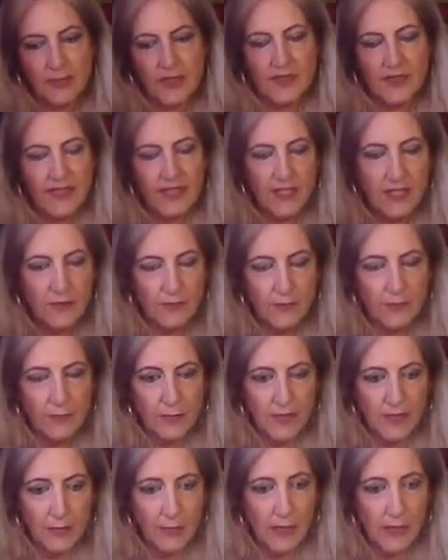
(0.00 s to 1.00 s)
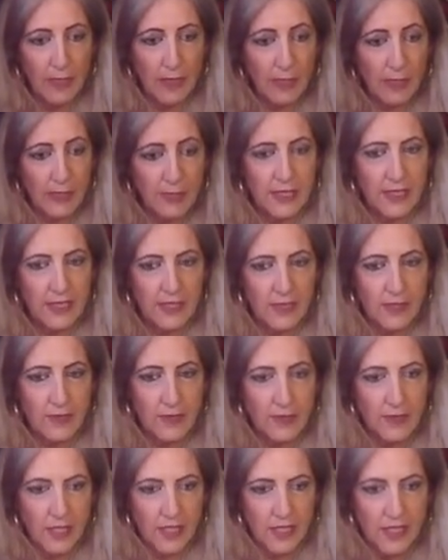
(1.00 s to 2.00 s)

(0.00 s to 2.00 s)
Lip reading: But I think if you're with a partner who,